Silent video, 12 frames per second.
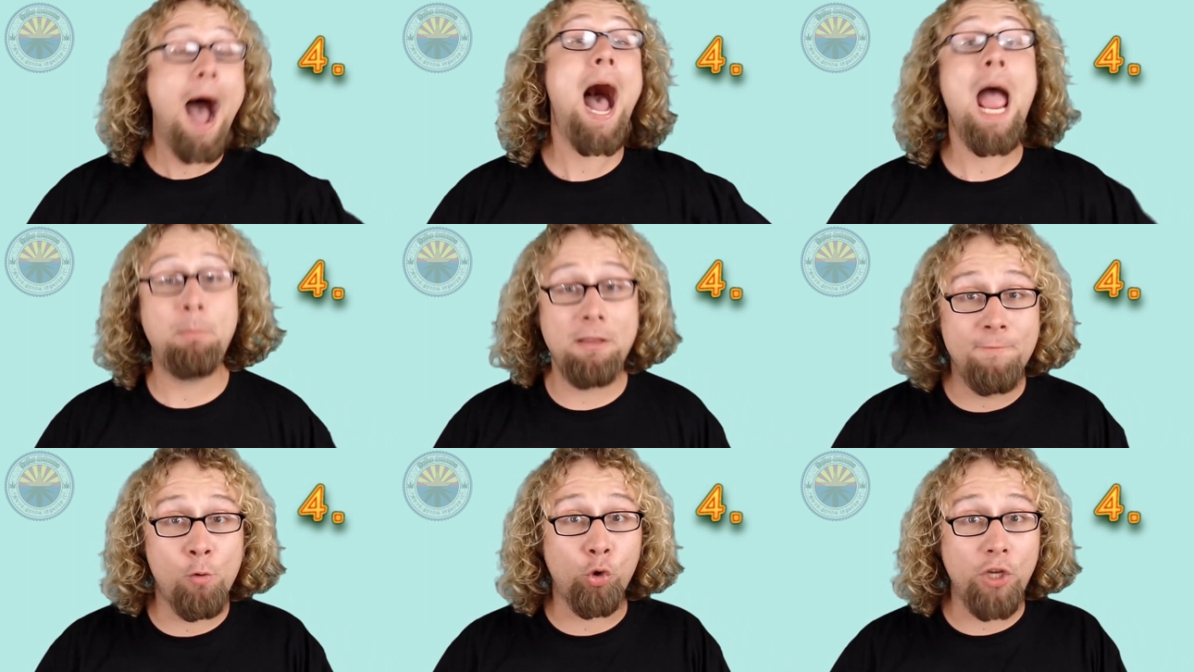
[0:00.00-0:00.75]
I
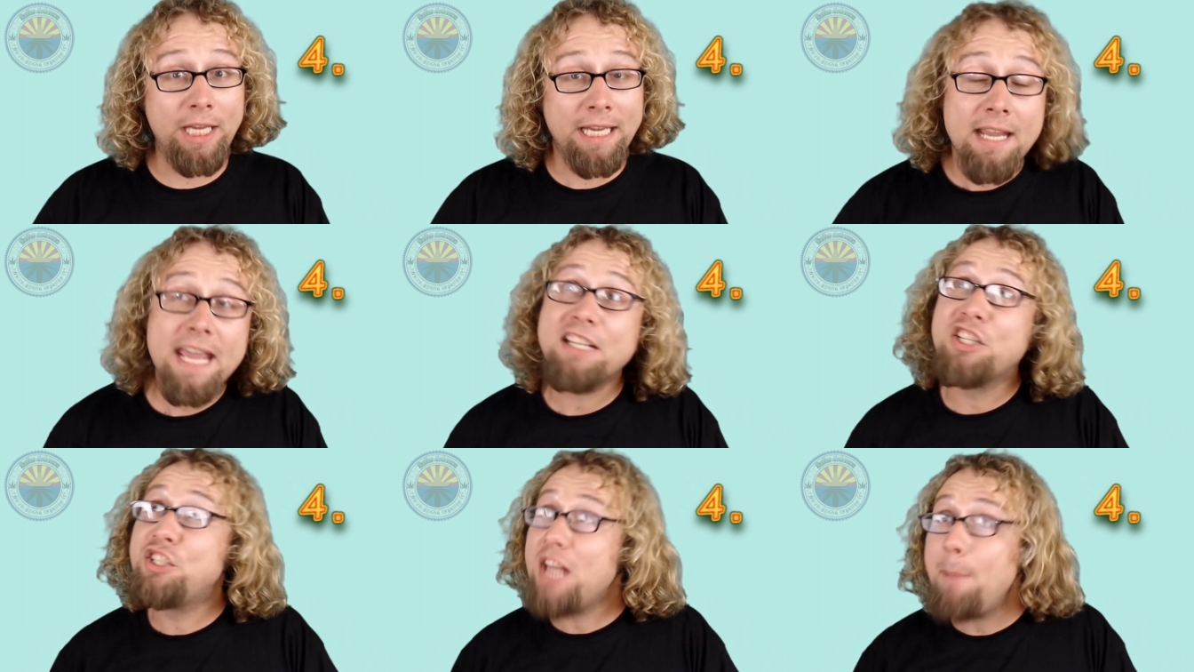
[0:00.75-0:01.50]
before E
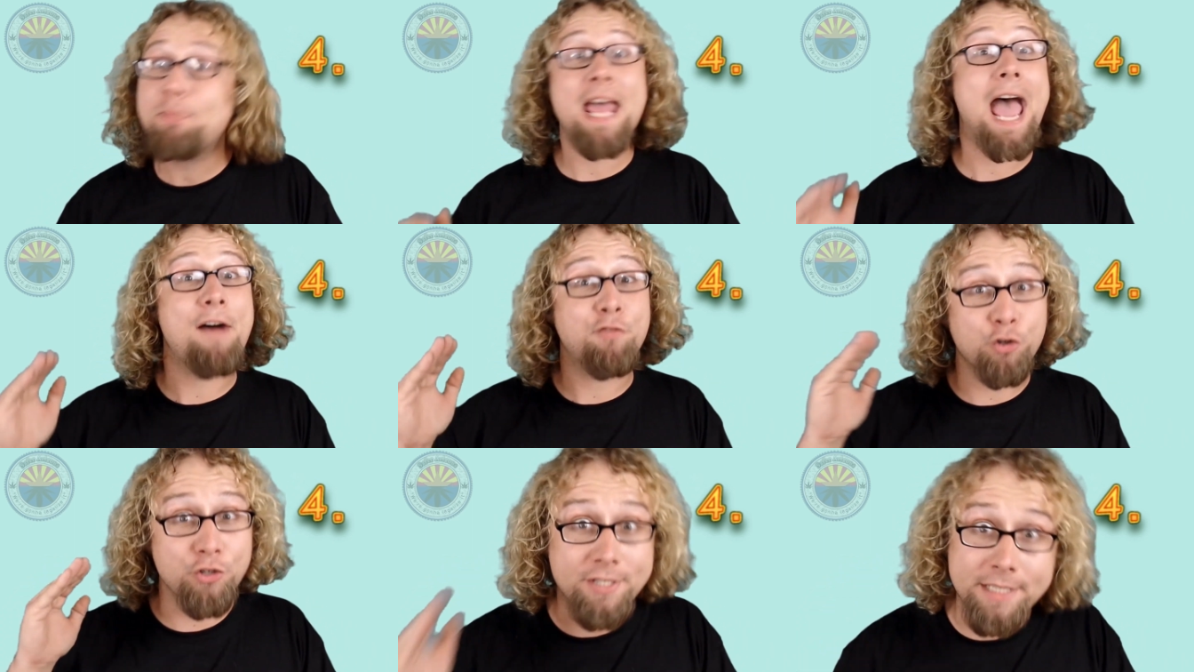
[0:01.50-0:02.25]
except
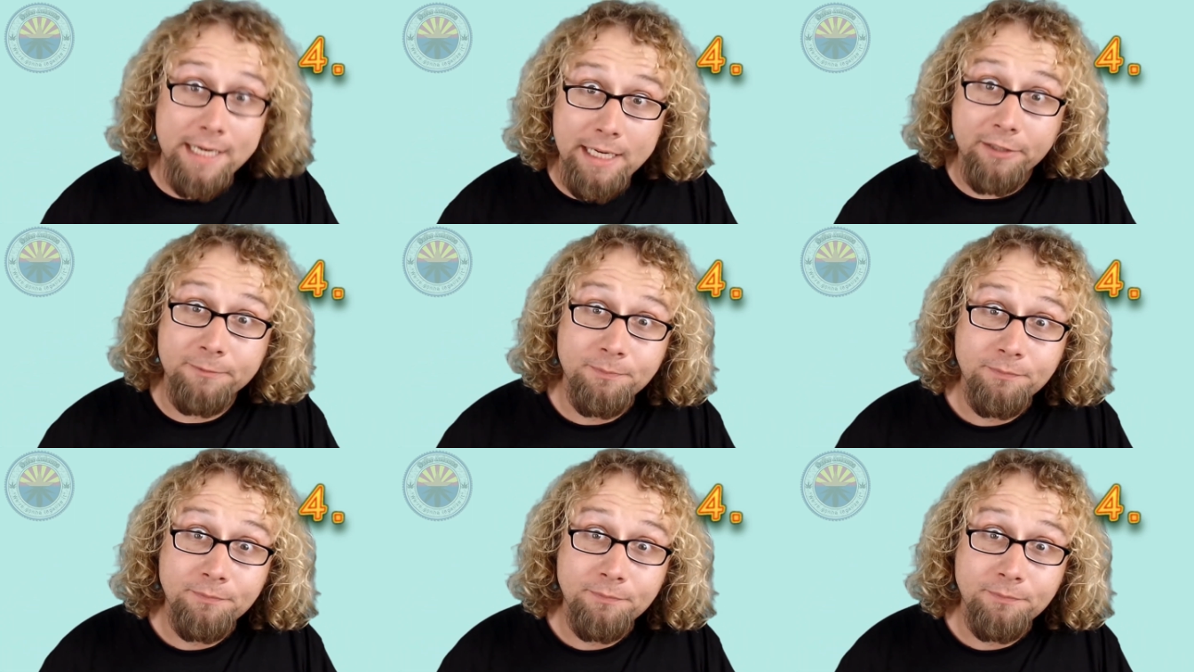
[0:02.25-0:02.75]
after C.